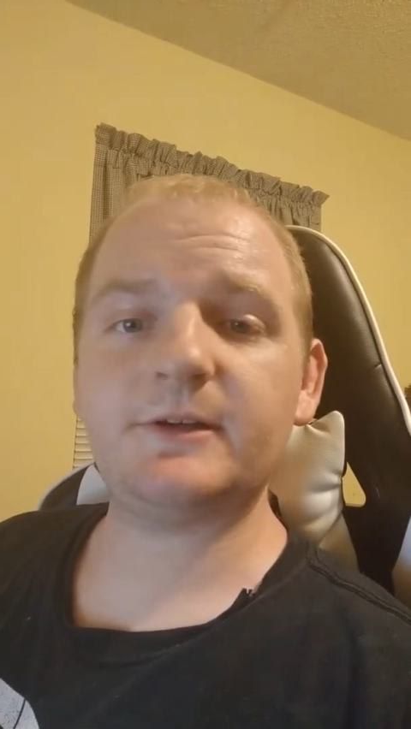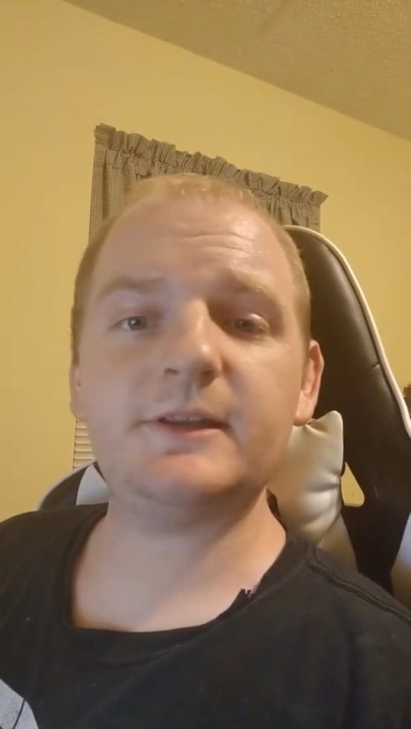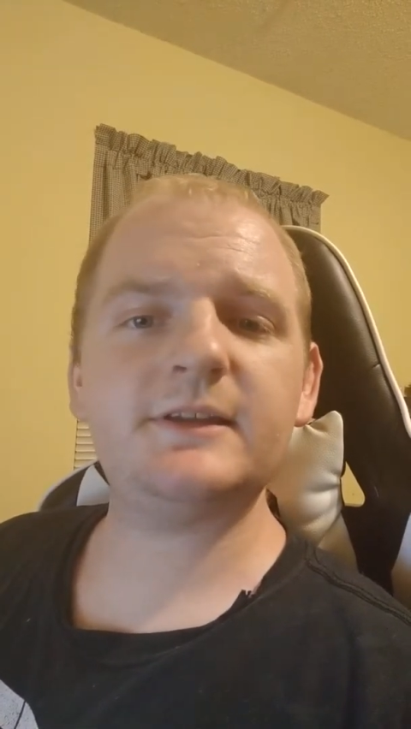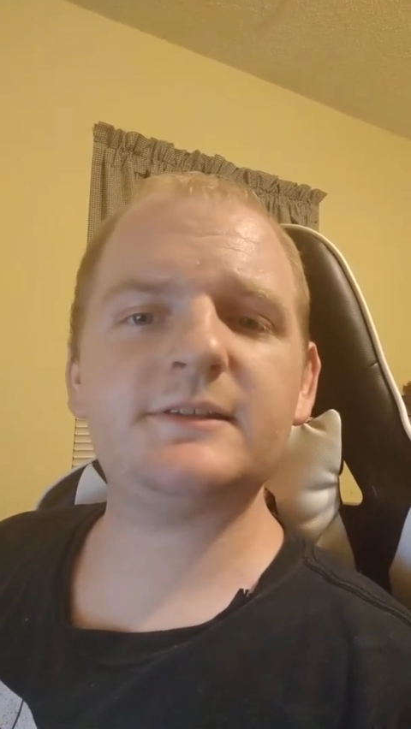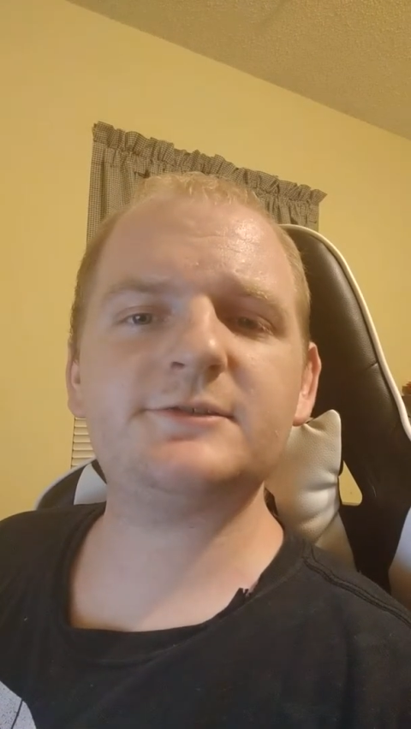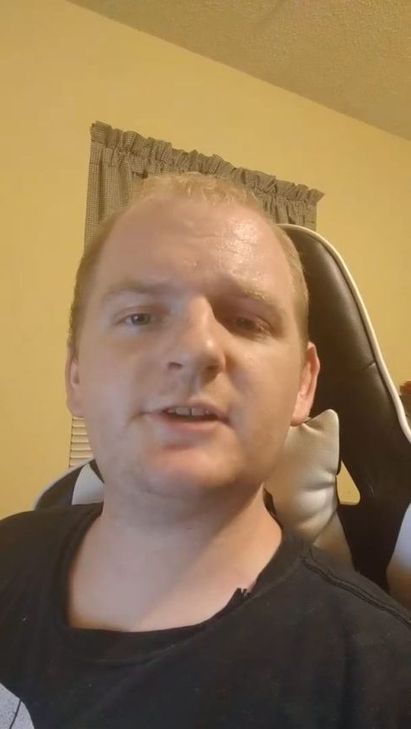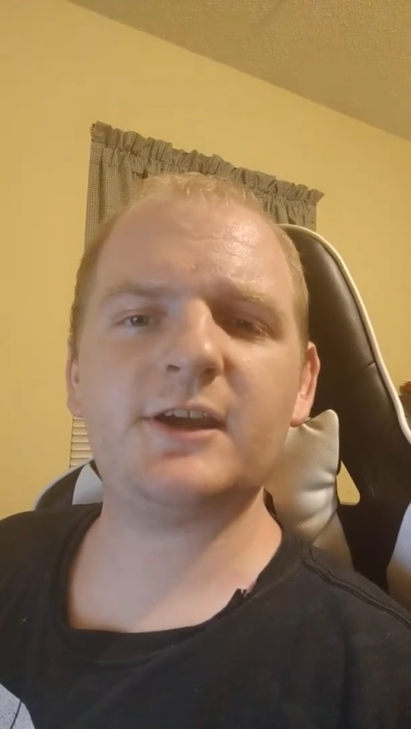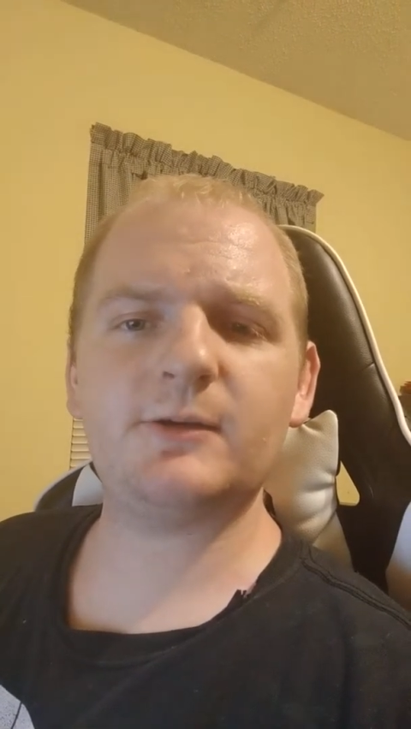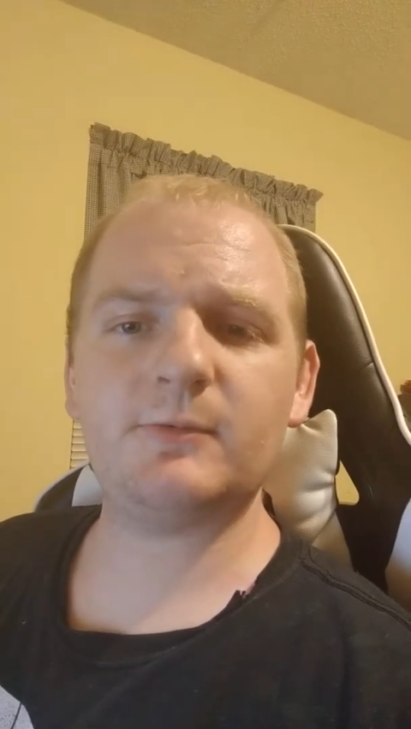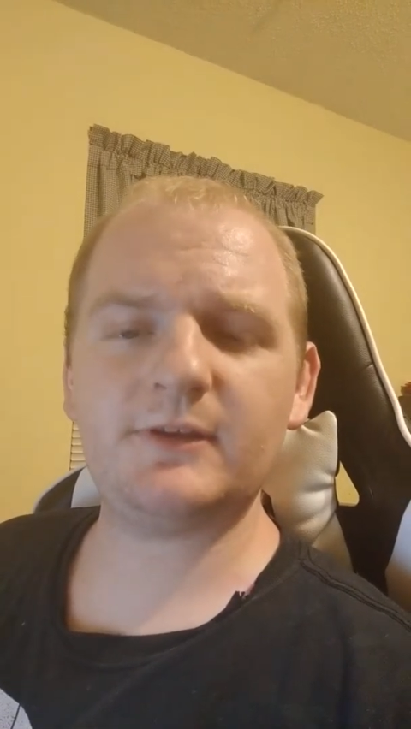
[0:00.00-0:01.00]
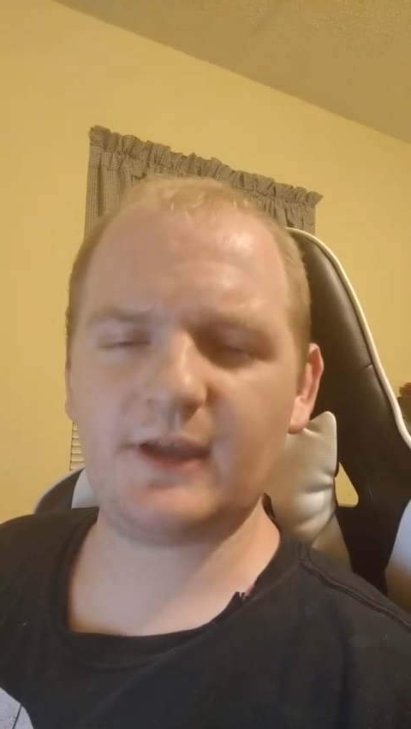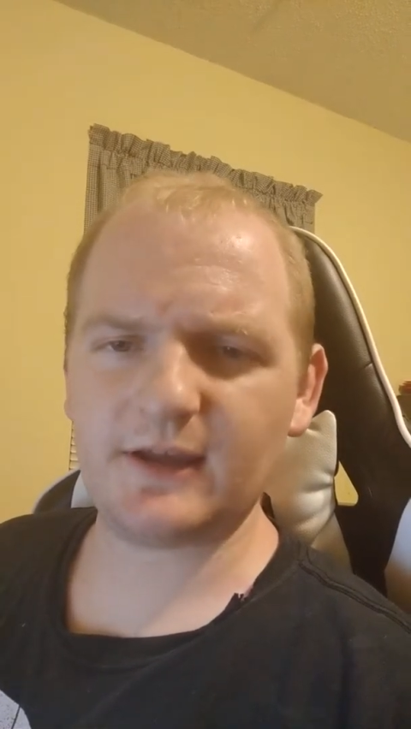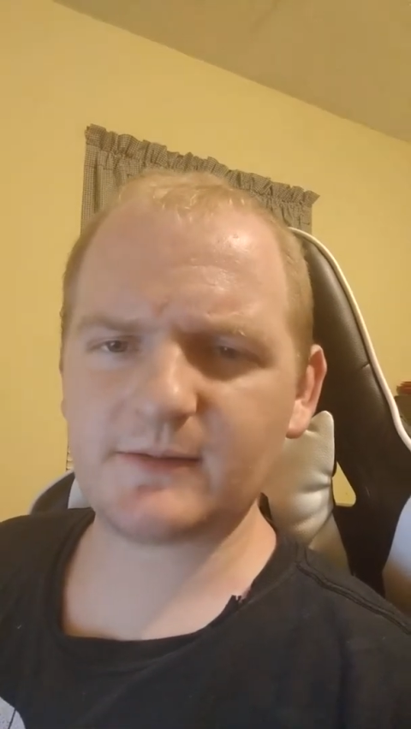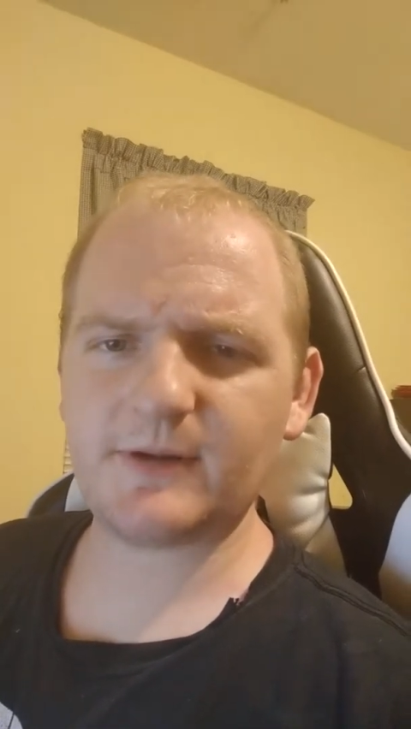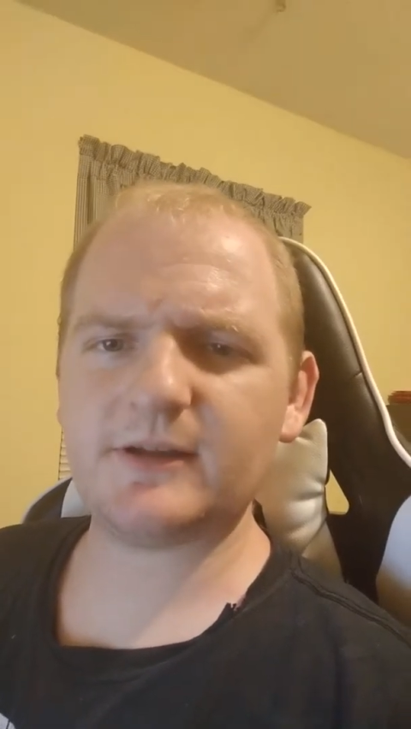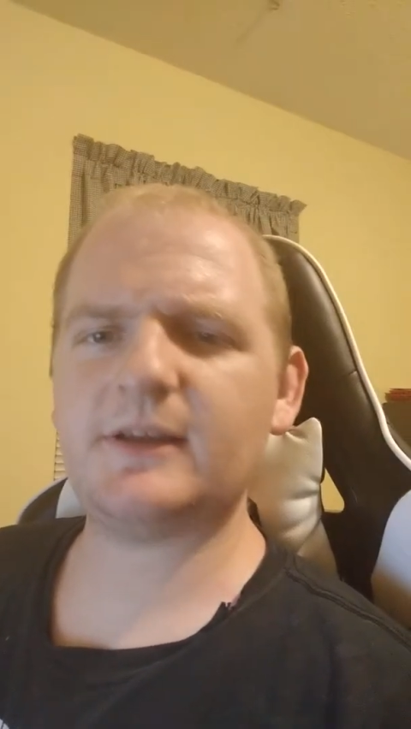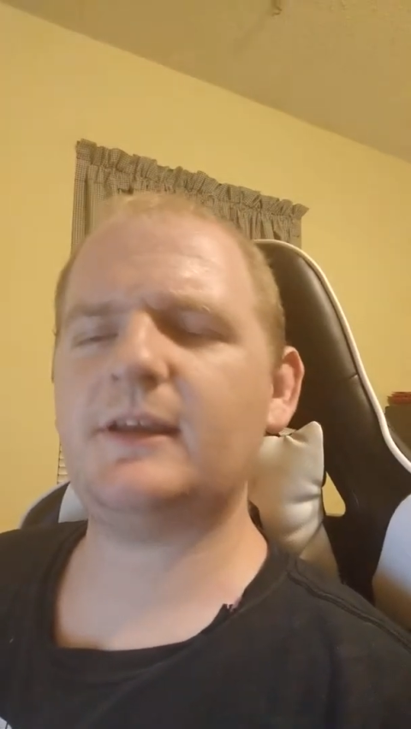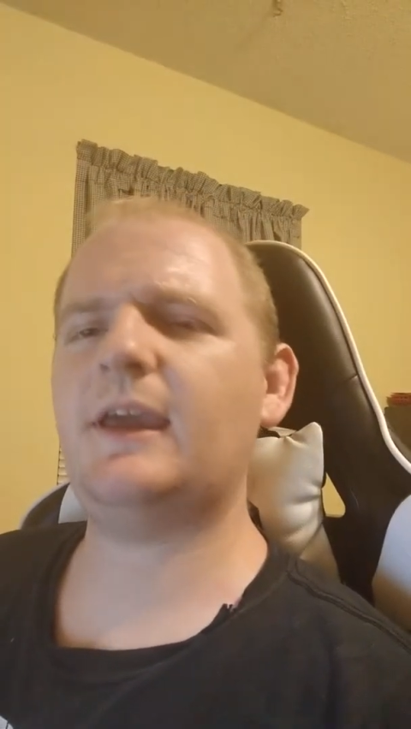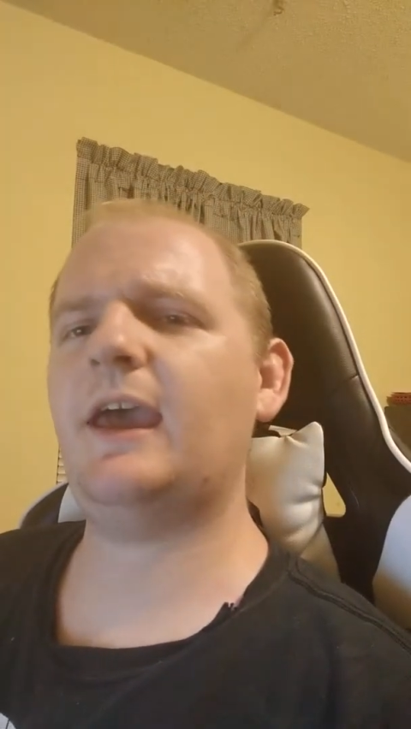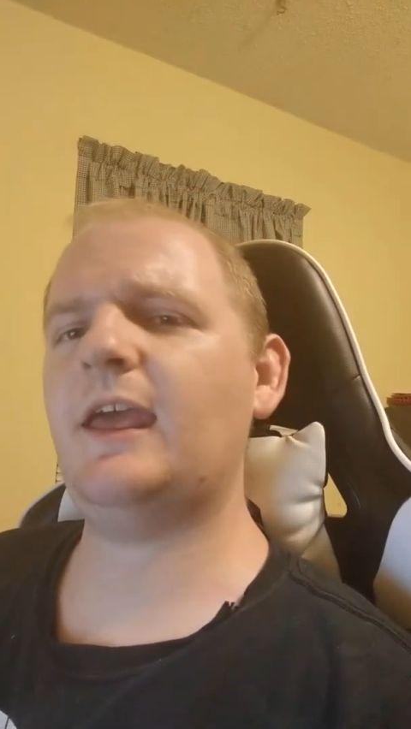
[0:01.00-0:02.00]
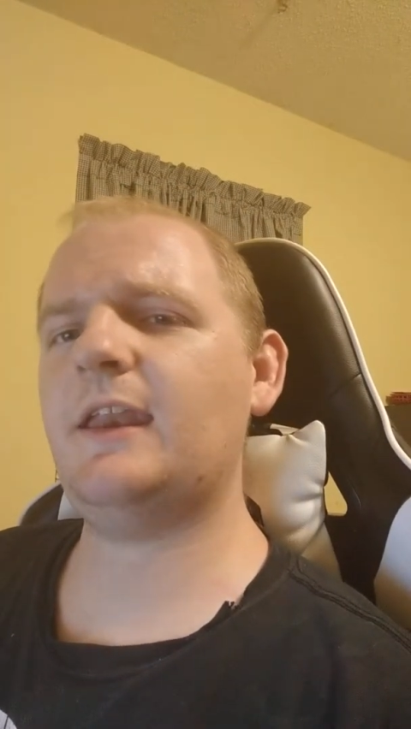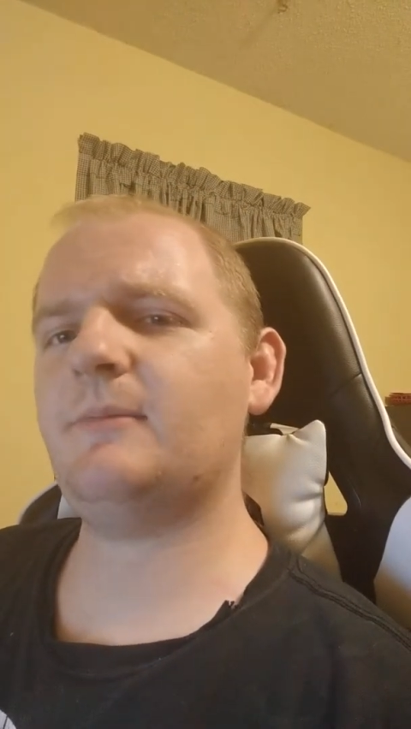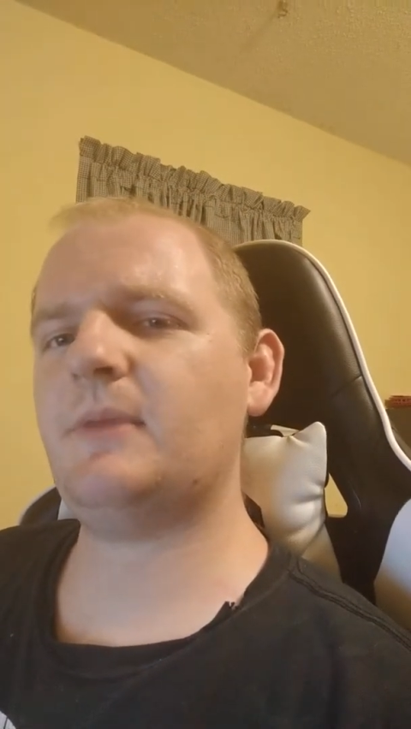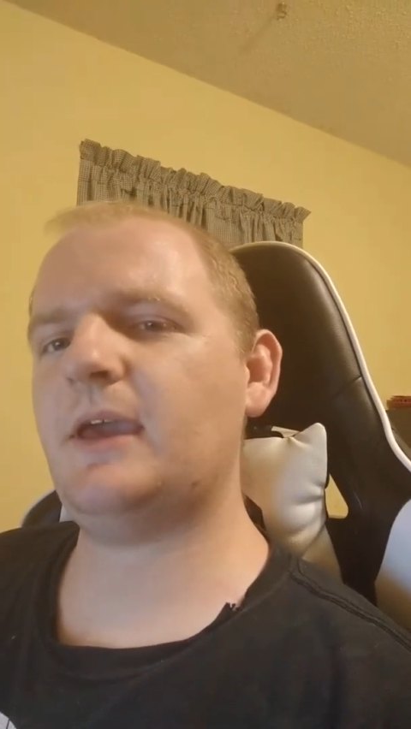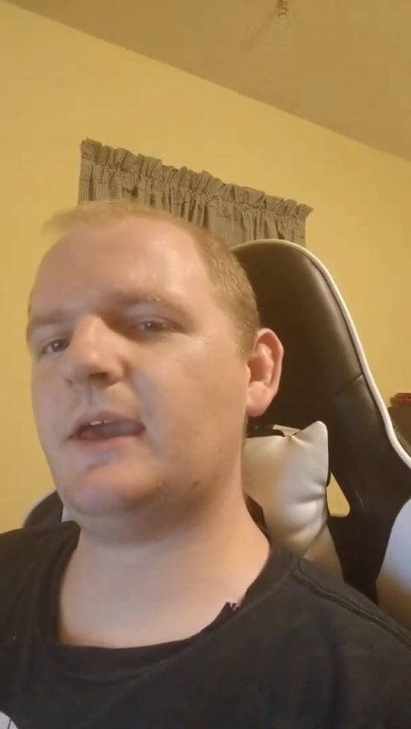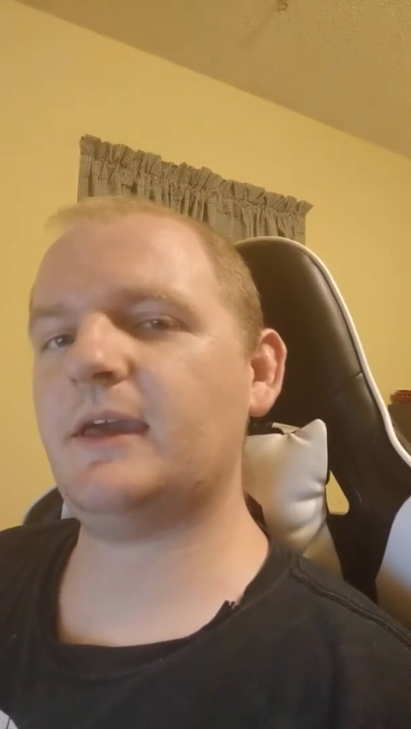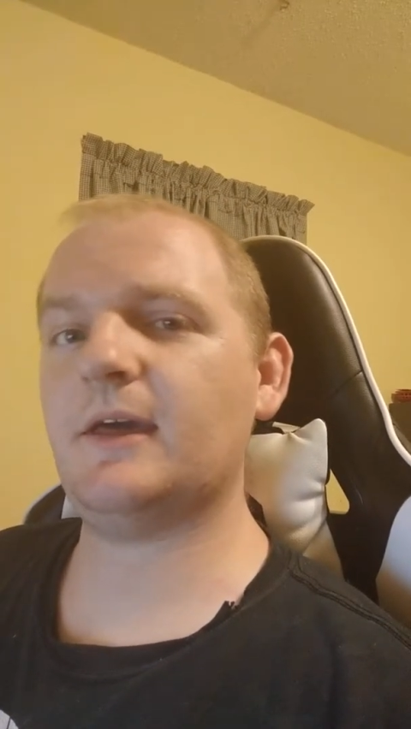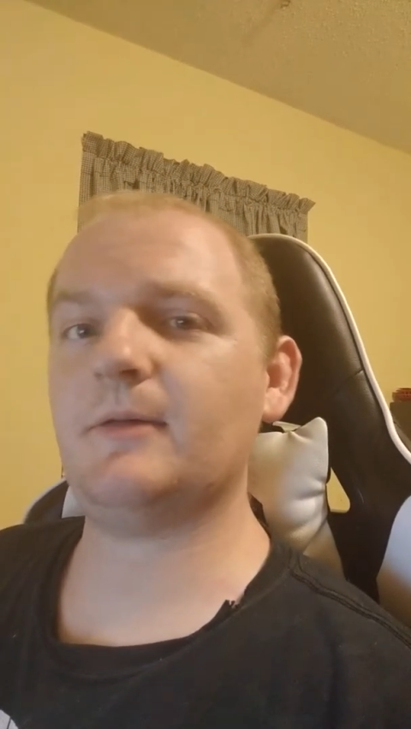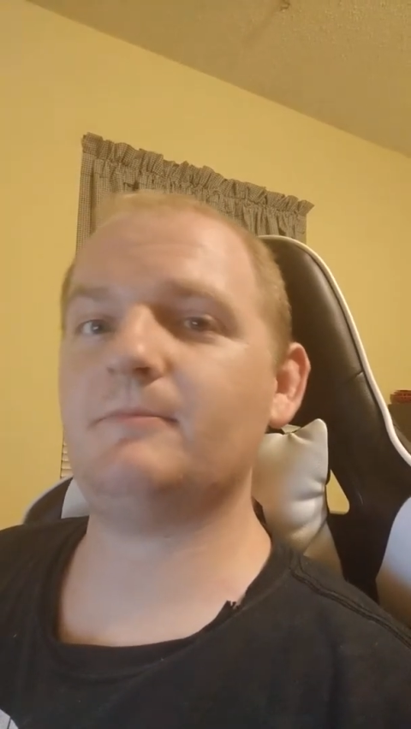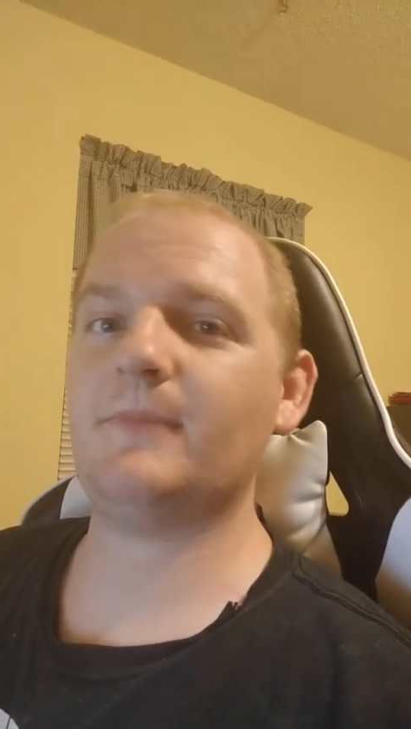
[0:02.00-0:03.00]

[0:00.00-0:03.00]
and this channel we talk about anime,